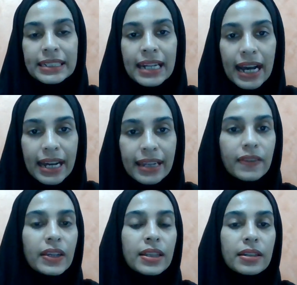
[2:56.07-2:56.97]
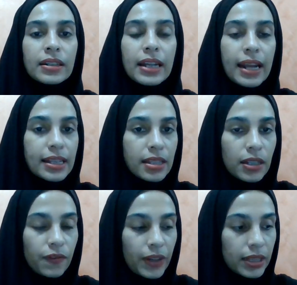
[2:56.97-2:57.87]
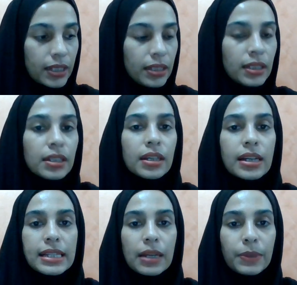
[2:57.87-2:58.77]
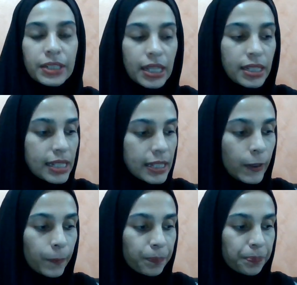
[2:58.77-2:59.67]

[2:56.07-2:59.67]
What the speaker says: align the internal and external factor simultaneously.